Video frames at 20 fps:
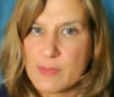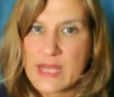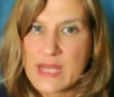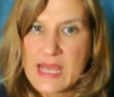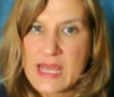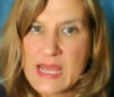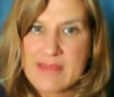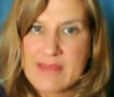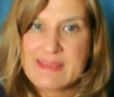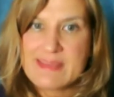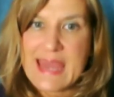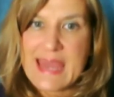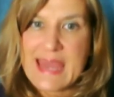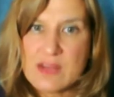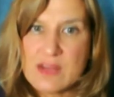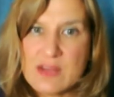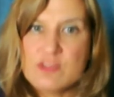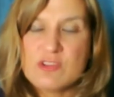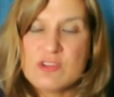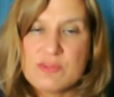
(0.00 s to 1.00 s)
that the
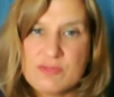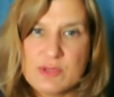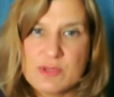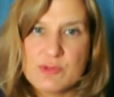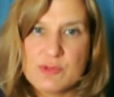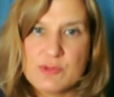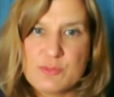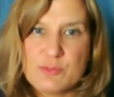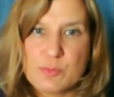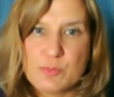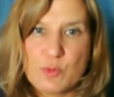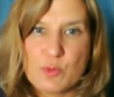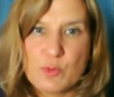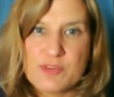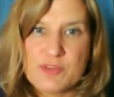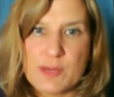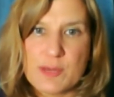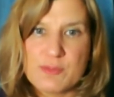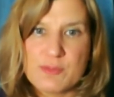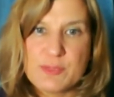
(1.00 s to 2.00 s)
energy field is
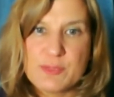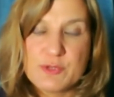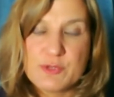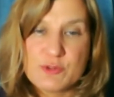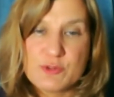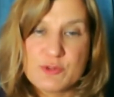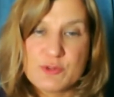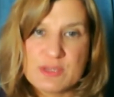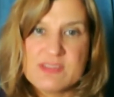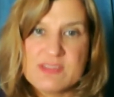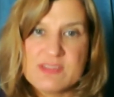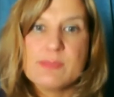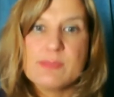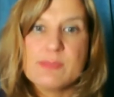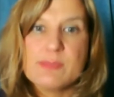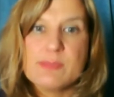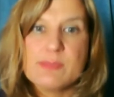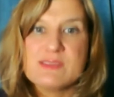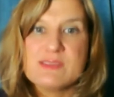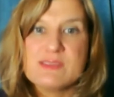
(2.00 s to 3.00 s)
brought up to be treated,
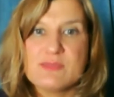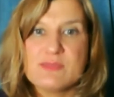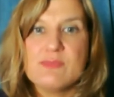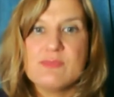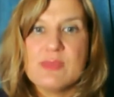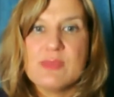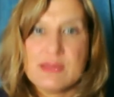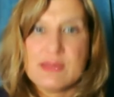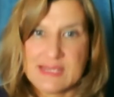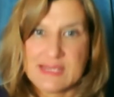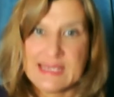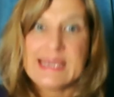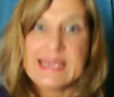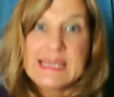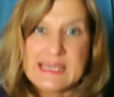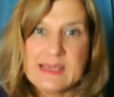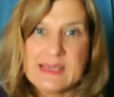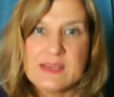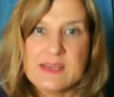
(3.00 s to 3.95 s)
because it's key.